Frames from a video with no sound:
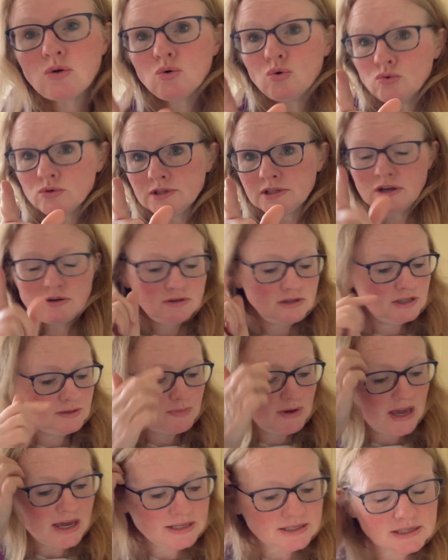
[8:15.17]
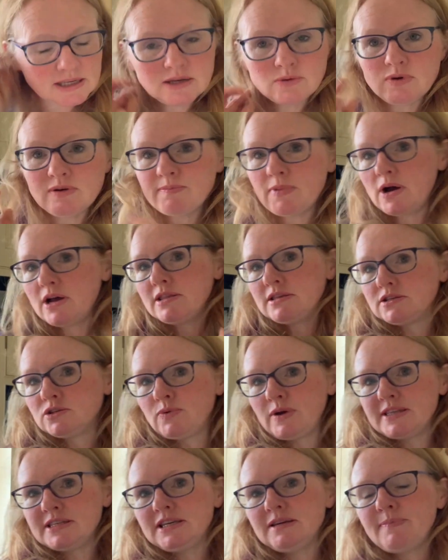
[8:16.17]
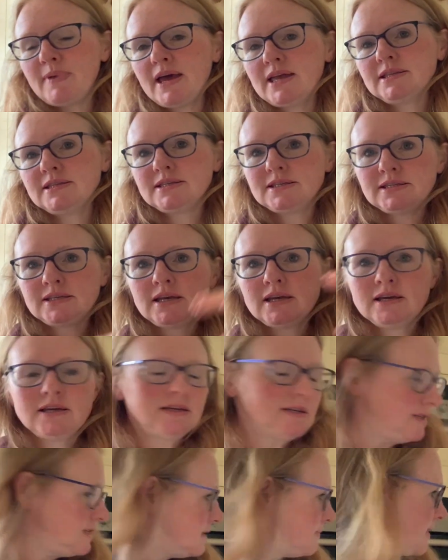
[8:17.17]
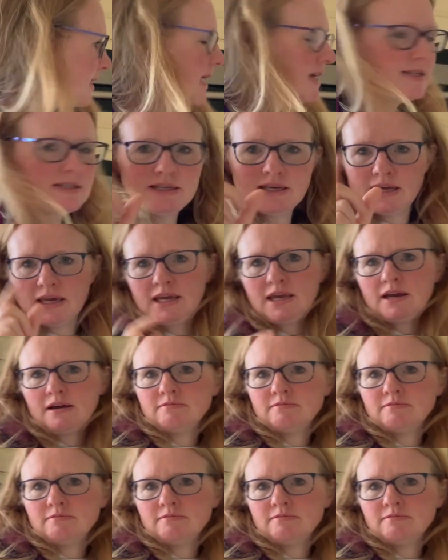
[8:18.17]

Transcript: Also the spaghetti, we buy the 20p spaghetti.